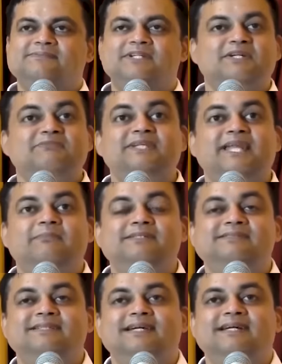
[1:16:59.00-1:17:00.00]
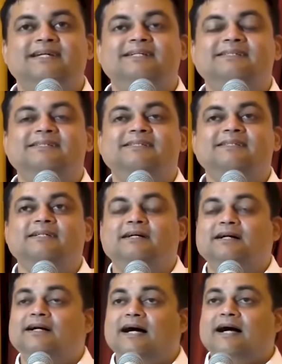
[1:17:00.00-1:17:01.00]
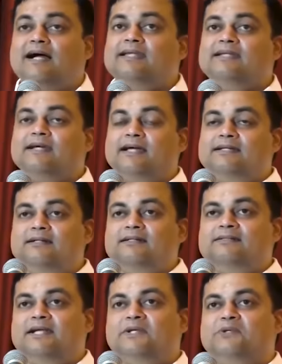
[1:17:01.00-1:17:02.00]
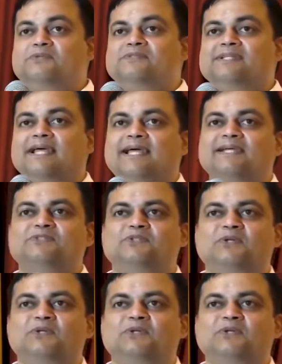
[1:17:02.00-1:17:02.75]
one of the neighbors said, I heard that you sang a